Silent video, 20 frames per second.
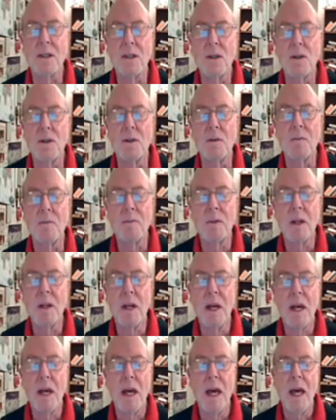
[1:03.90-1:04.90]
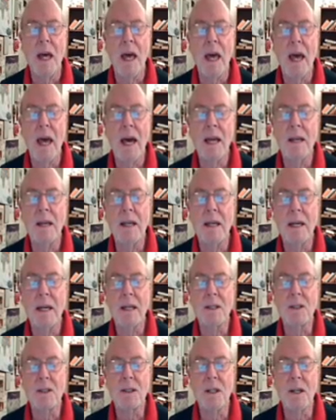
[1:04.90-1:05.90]
too. And
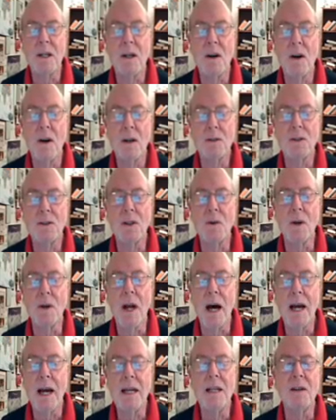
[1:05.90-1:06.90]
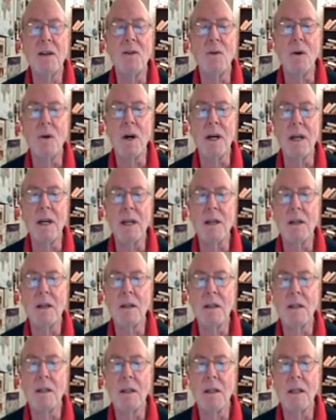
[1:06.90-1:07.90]
it's also an ideal way
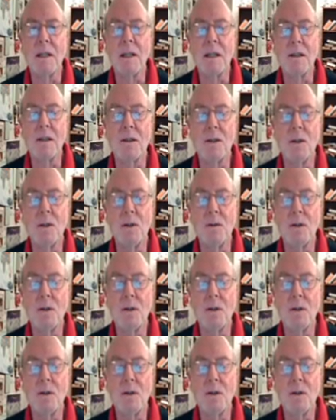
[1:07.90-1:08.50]
to